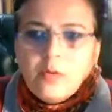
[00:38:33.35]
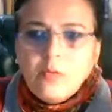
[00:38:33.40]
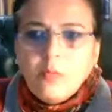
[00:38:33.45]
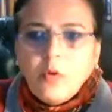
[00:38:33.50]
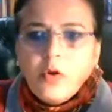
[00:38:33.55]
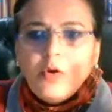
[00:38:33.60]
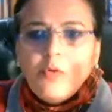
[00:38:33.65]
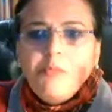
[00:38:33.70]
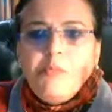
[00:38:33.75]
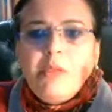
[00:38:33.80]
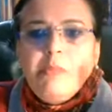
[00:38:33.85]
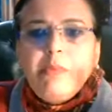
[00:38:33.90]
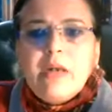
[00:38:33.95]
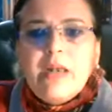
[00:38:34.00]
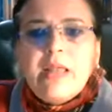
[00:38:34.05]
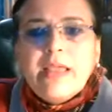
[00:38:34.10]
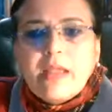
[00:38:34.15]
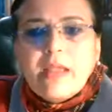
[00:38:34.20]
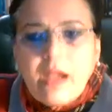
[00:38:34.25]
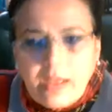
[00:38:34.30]
What do people
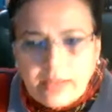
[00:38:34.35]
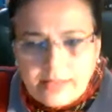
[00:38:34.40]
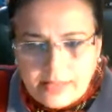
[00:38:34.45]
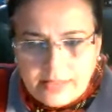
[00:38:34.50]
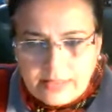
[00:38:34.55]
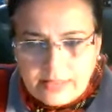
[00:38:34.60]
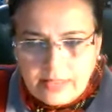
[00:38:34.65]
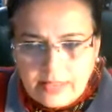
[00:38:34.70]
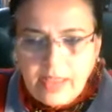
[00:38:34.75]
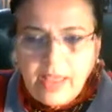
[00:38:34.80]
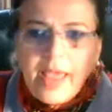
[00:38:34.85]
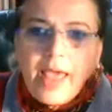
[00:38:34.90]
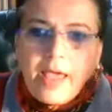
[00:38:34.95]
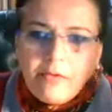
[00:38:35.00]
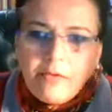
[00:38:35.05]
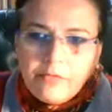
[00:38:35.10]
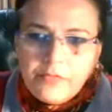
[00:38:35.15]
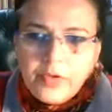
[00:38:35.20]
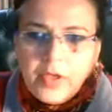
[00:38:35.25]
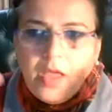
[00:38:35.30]
like us
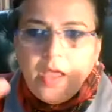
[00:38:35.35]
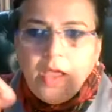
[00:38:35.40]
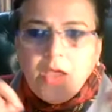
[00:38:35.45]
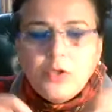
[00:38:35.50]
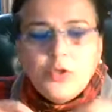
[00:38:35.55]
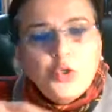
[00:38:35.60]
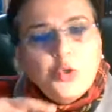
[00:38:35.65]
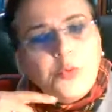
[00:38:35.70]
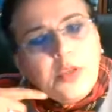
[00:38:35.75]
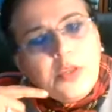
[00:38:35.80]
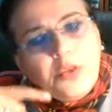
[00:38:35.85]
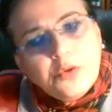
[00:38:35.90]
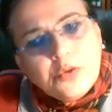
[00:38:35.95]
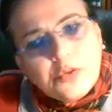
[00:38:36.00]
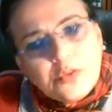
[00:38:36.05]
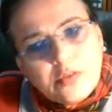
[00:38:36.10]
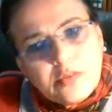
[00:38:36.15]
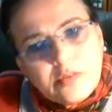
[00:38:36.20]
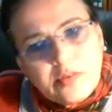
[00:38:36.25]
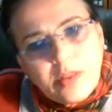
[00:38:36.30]
have? Do we
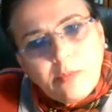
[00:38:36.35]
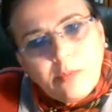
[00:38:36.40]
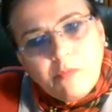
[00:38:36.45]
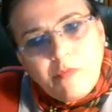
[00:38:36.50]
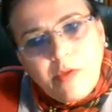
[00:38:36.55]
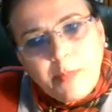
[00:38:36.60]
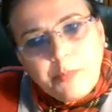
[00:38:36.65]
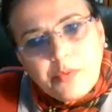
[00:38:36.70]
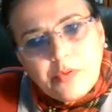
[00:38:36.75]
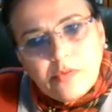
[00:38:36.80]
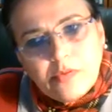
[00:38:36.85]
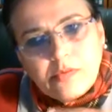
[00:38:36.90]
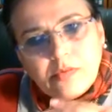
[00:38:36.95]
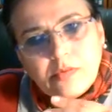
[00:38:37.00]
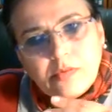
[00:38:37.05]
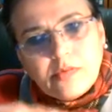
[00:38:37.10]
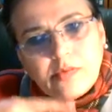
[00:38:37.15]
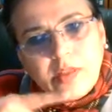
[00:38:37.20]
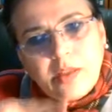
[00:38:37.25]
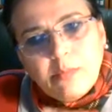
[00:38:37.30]
use the same weapons,
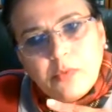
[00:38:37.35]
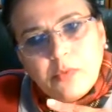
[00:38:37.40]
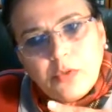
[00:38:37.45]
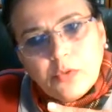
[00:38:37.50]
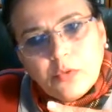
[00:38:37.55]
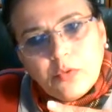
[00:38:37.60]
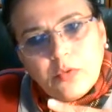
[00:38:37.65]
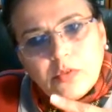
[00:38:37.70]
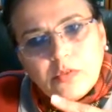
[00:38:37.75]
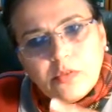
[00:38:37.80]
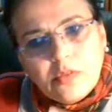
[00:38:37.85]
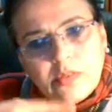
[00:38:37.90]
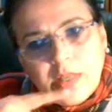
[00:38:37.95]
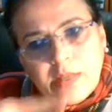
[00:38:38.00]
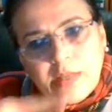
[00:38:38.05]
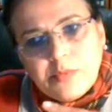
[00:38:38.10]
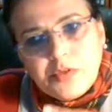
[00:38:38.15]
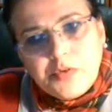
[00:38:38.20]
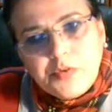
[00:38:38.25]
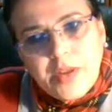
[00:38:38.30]
the same tools, the
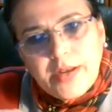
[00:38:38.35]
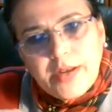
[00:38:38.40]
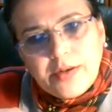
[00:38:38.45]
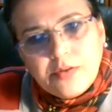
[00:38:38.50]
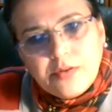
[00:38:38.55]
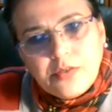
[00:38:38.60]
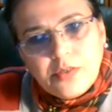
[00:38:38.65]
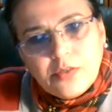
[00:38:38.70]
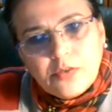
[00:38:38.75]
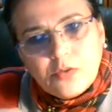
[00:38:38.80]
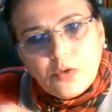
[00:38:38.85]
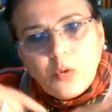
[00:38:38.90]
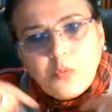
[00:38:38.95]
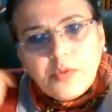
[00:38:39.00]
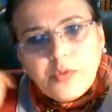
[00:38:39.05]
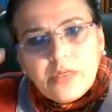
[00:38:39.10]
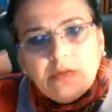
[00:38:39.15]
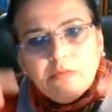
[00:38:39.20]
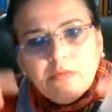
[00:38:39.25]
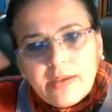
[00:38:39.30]
same strategies, or
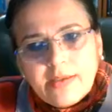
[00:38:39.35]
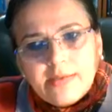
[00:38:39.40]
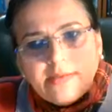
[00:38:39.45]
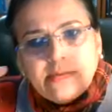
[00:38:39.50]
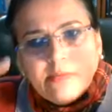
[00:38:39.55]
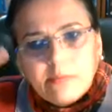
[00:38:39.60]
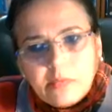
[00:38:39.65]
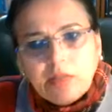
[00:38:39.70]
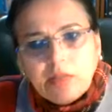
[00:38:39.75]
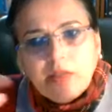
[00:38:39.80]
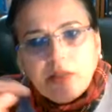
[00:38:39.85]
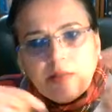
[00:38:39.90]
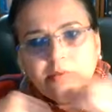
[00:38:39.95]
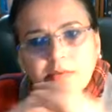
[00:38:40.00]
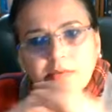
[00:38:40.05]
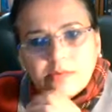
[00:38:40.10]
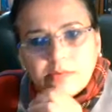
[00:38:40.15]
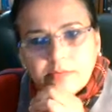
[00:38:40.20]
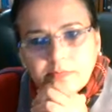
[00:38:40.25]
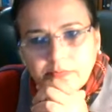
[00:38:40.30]
we devise something
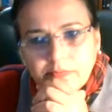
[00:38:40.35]
else?